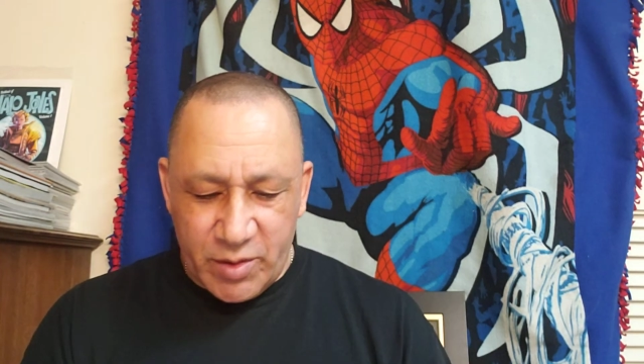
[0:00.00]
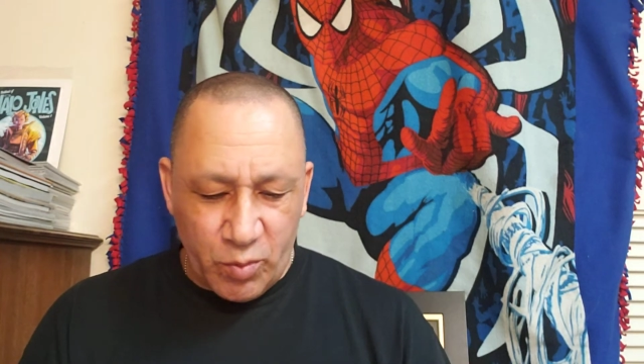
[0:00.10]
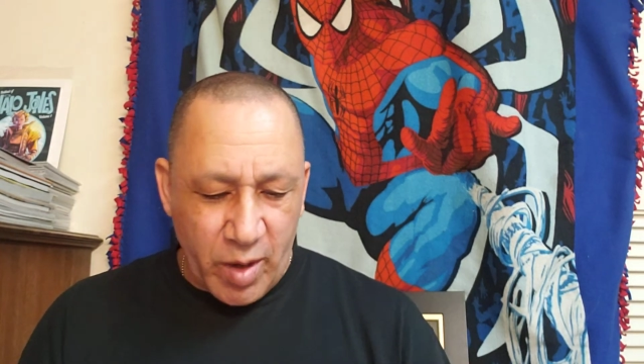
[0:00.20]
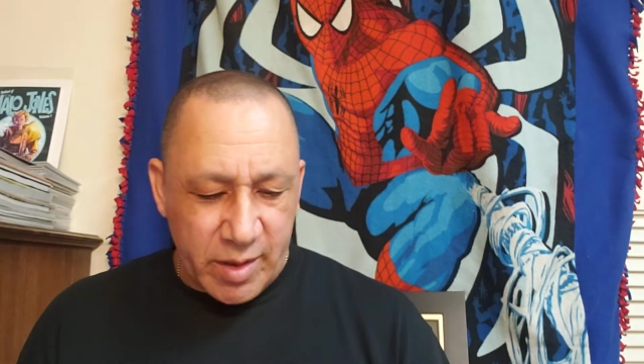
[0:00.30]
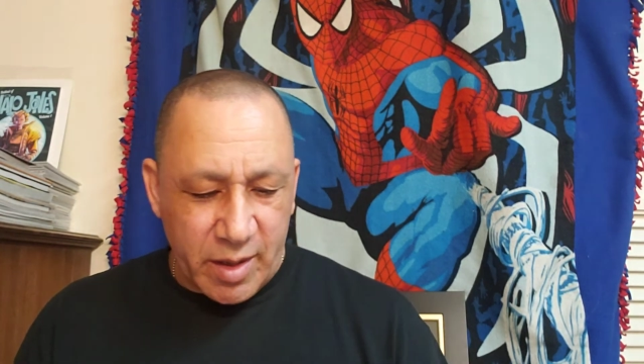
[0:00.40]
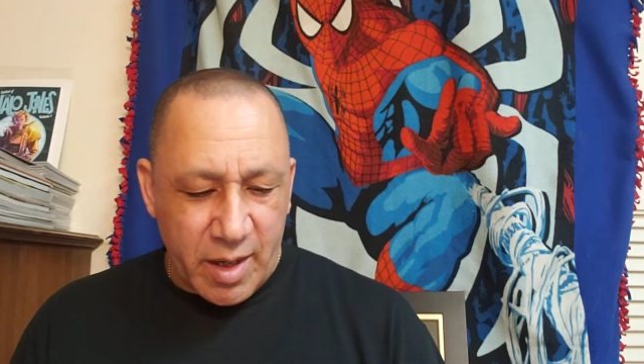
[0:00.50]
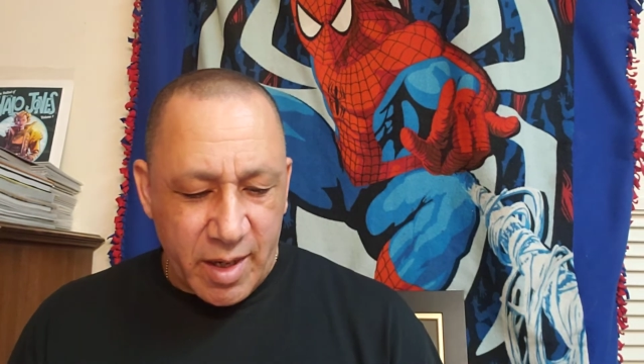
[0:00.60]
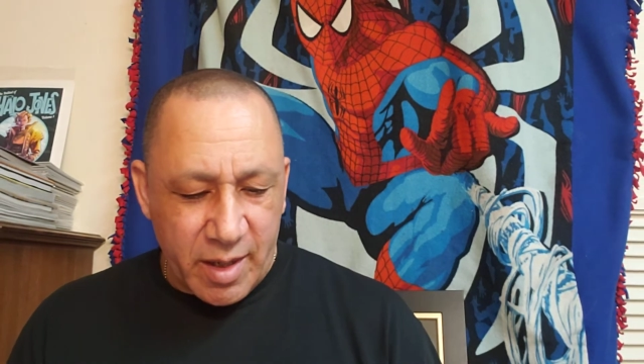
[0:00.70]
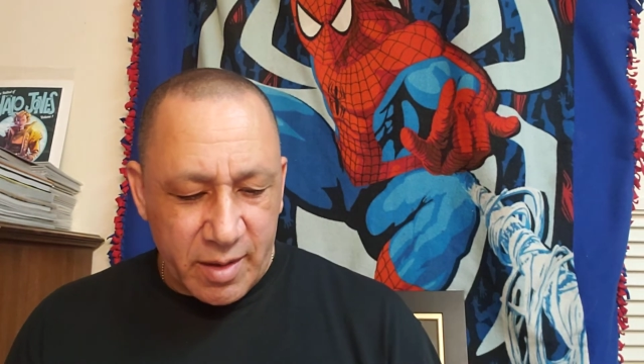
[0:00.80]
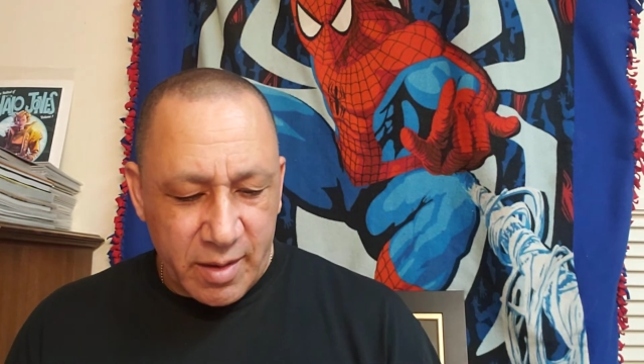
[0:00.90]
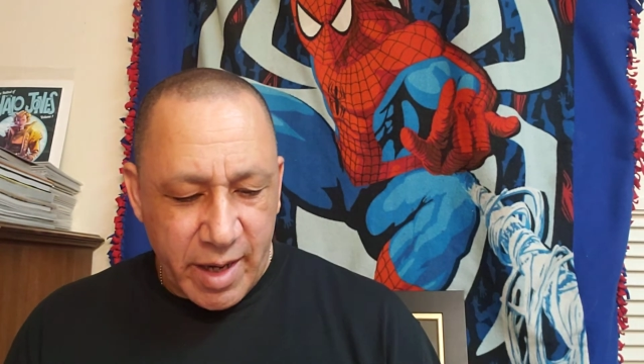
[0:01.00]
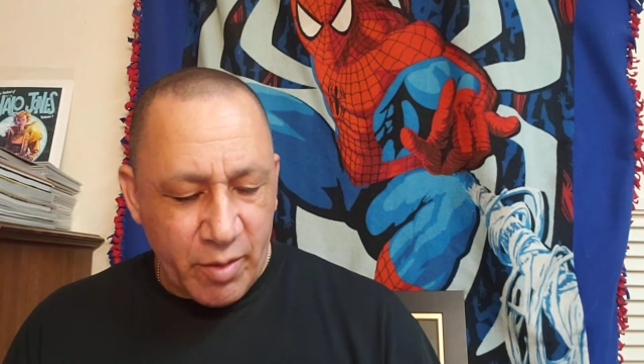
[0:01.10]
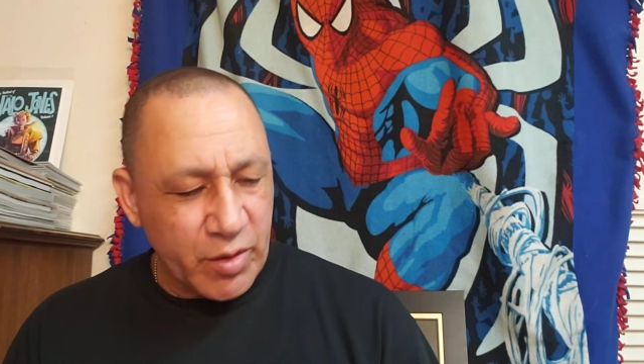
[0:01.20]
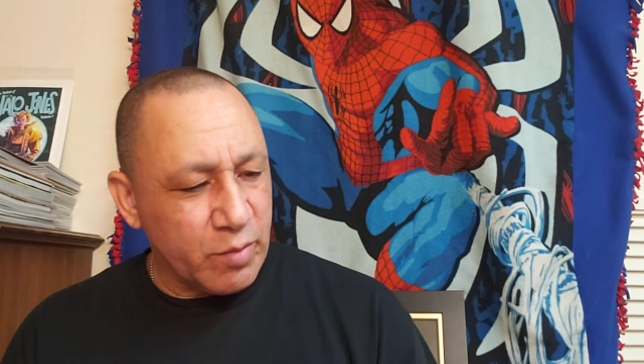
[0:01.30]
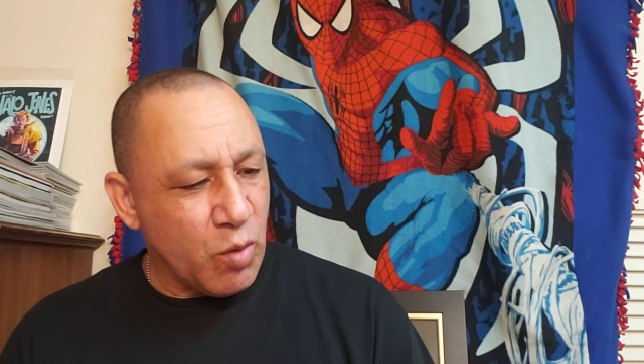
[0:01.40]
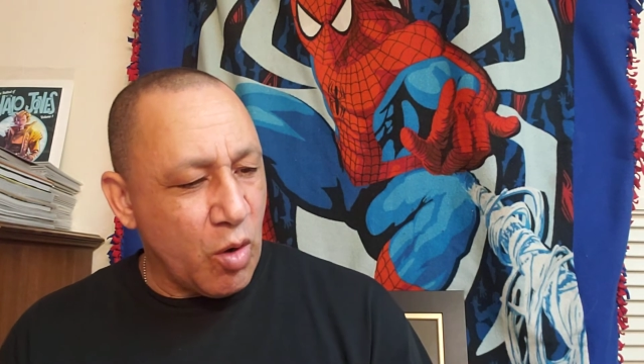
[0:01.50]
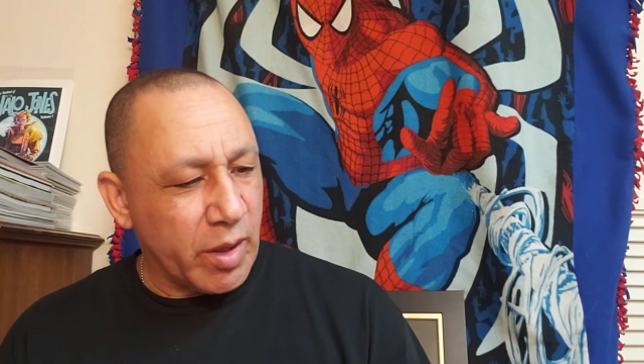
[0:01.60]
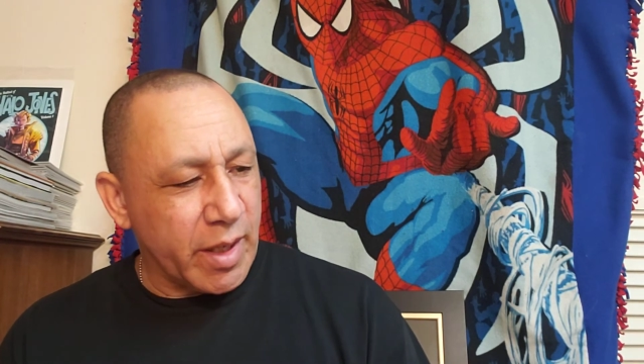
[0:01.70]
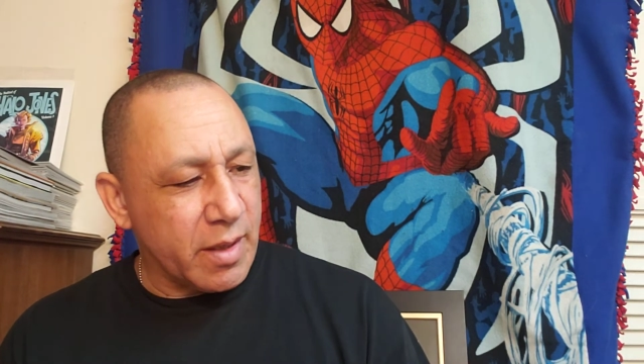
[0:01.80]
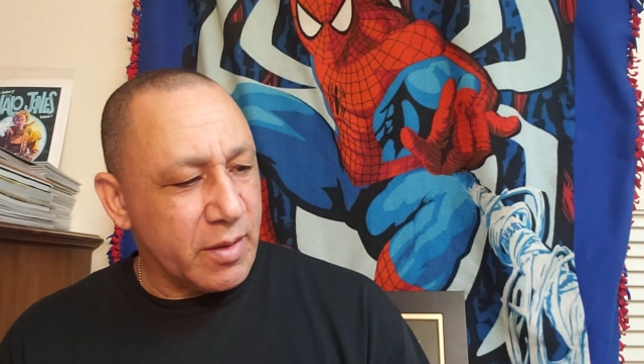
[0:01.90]
were at the Heritage Mall
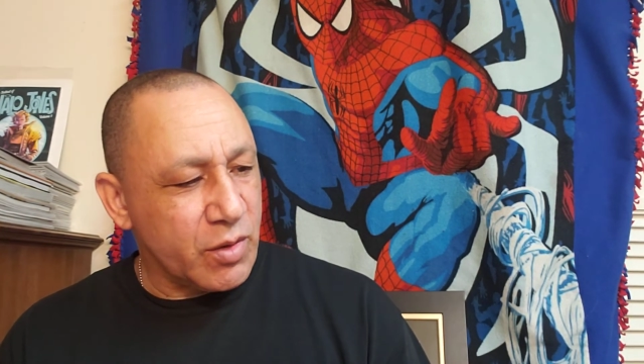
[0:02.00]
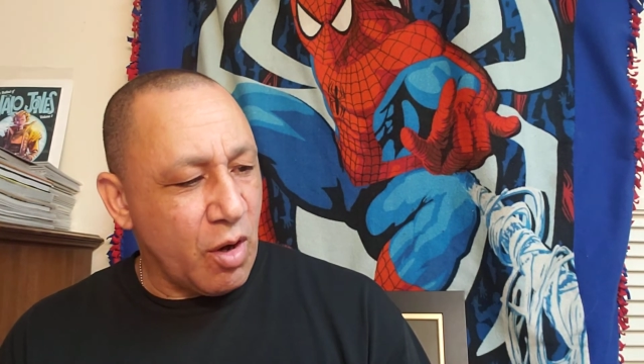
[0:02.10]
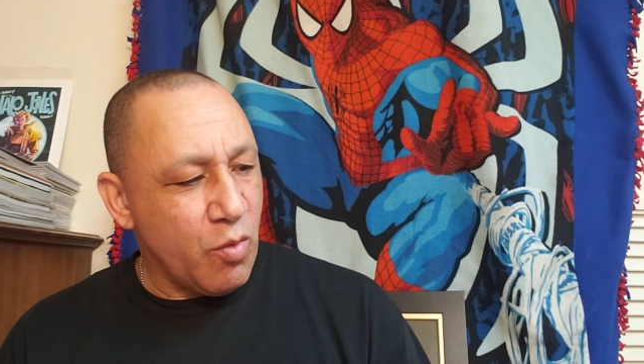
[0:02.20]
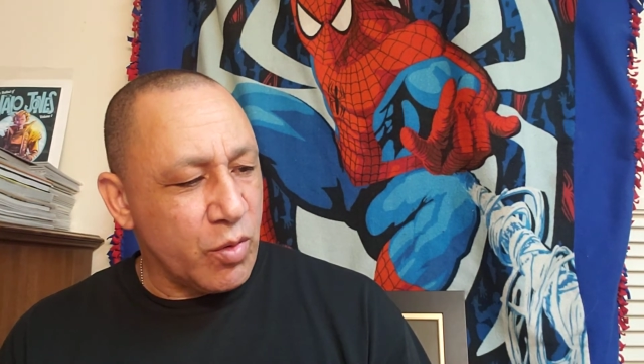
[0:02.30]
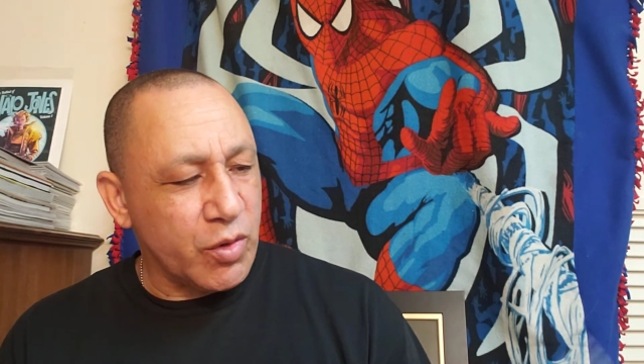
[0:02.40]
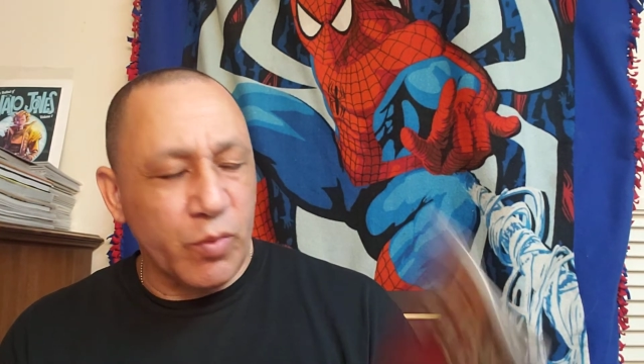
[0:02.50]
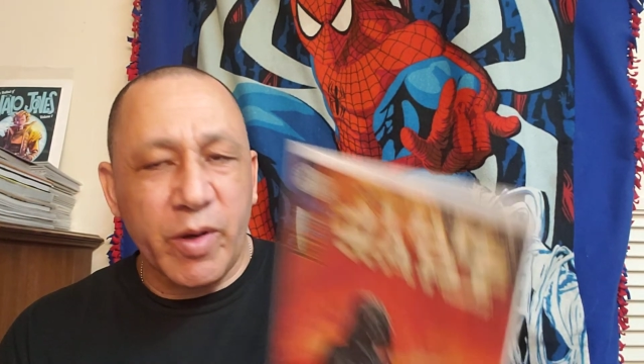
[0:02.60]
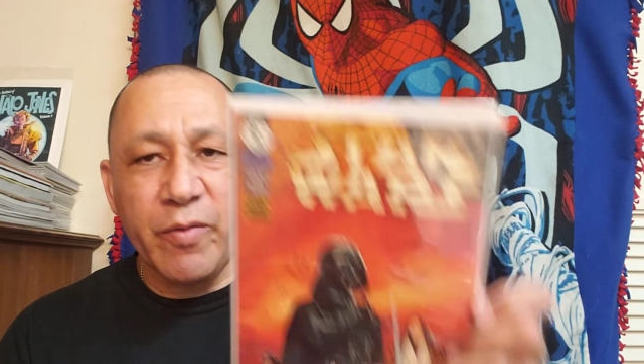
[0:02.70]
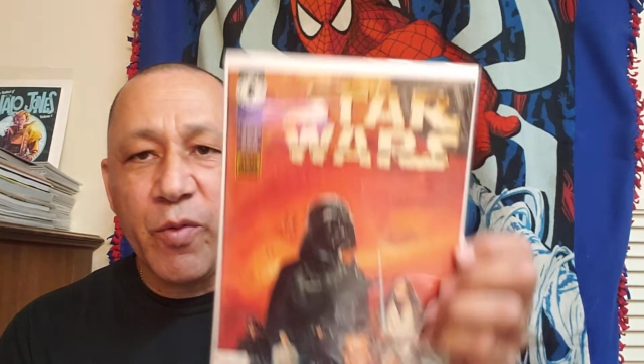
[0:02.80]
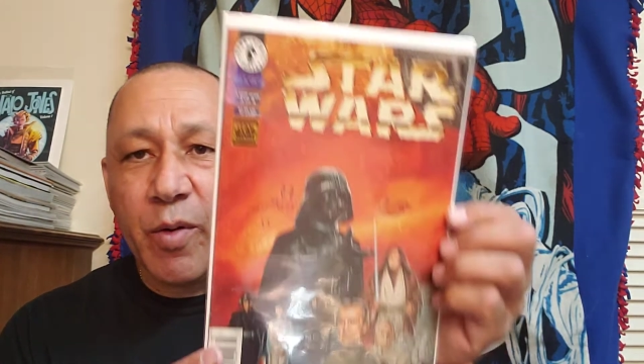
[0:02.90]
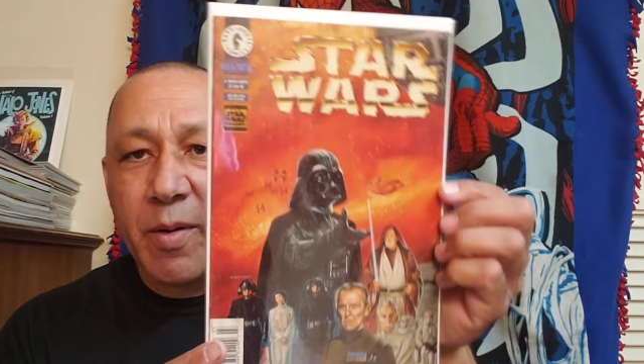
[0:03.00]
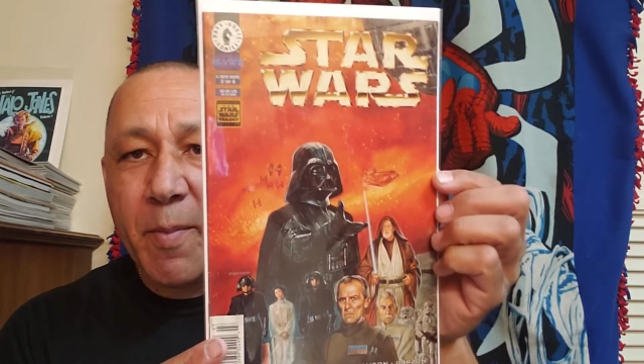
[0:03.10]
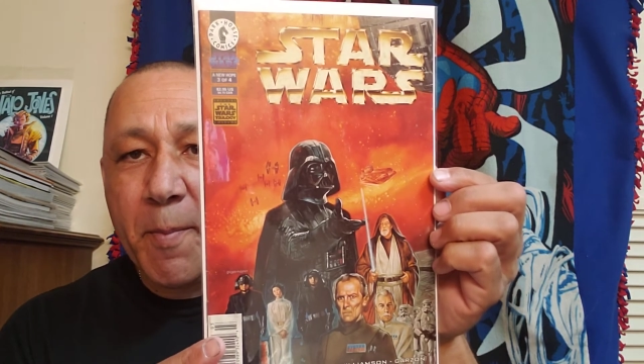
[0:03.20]
again. Star Wars 3 of 4.